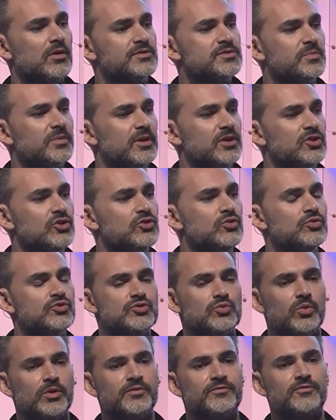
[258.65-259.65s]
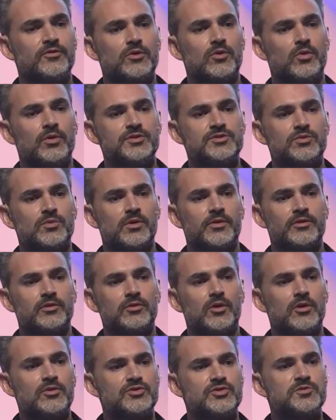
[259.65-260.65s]
Has been a huge win for Coinsquare, the
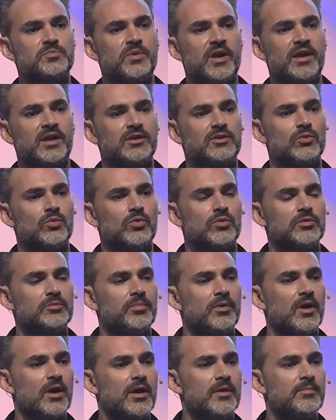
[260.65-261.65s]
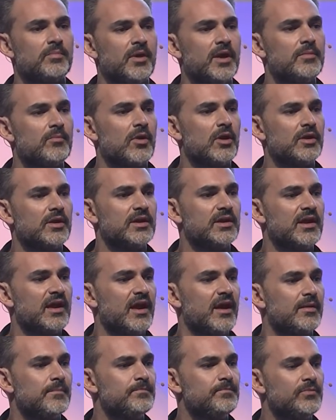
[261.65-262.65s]
largest bank in the world by market
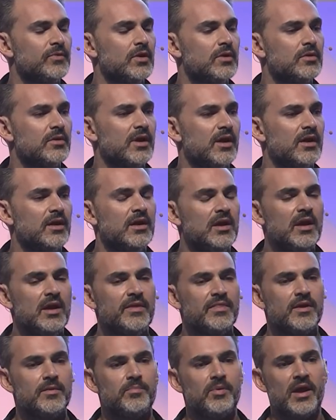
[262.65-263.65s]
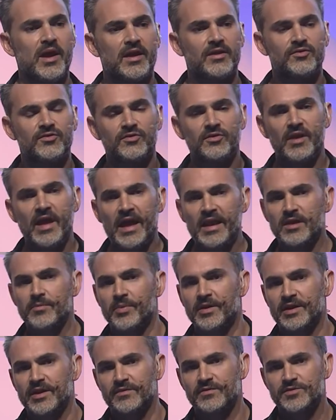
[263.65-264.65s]
cap, okay? That banks
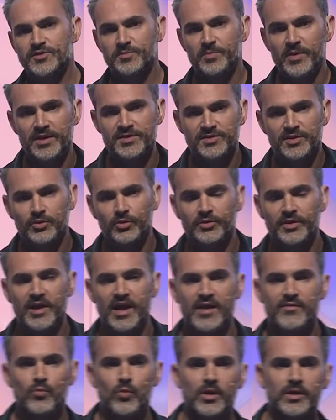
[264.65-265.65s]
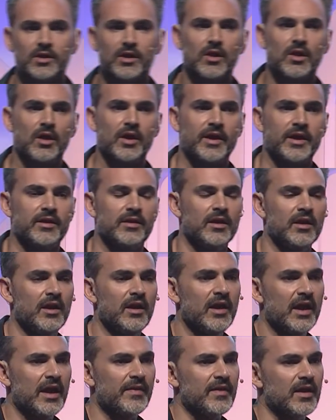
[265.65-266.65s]
anybody in the space. They only have one client,
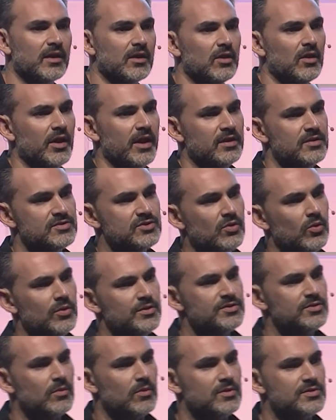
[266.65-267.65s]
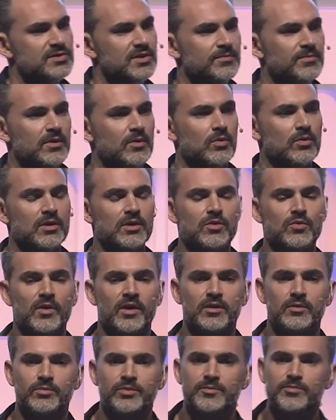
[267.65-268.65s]
and that client is Coinsquare, something we're
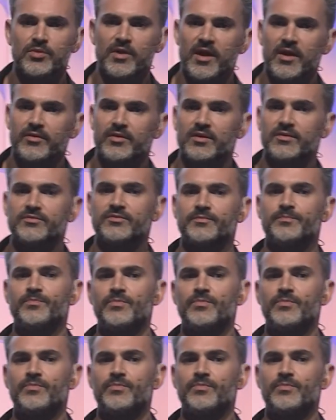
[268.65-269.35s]
incredibly proud of.